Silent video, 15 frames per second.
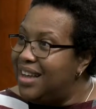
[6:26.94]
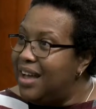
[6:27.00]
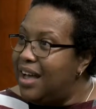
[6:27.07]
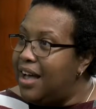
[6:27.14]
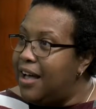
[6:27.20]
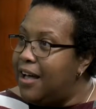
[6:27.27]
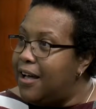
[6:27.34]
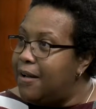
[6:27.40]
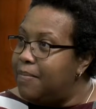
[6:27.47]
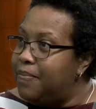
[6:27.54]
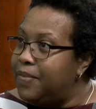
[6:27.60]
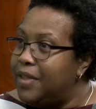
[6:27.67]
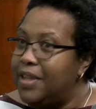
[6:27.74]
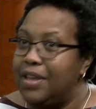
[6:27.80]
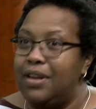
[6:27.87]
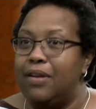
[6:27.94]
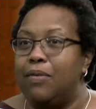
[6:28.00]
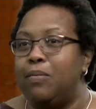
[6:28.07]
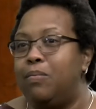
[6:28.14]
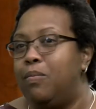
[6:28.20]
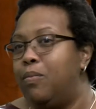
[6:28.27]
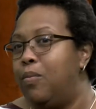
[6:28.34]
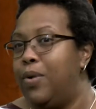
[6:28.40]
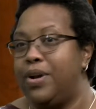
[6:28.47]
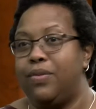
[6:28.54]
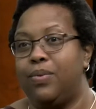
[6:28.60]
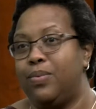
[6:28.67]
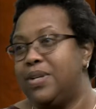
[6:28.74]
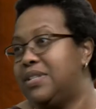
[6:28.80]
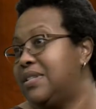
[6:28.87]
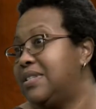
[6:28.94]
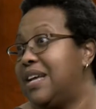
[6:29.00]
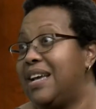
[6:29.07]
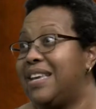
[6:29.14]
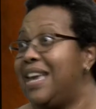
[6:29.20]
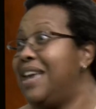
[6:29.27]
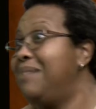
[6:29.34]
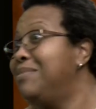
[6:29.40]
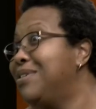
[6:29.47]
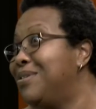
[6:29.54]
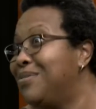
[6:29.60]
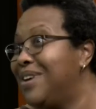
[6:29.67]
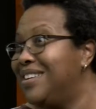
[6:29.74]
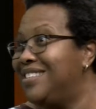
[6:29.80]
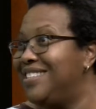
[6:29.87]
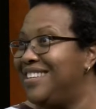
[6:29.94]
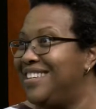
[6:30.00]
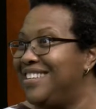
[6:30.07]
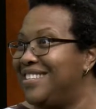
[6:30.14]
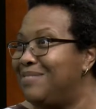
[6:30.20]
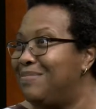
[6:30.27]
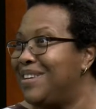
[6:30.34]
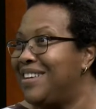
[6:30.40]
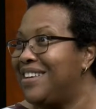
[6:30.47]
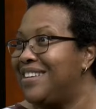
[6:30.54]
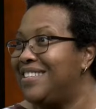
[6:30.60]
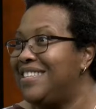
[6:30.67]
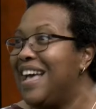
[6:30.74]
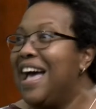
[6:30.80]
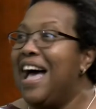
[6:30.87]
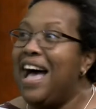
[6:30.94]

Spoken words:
One of the reasons I came to UHD is because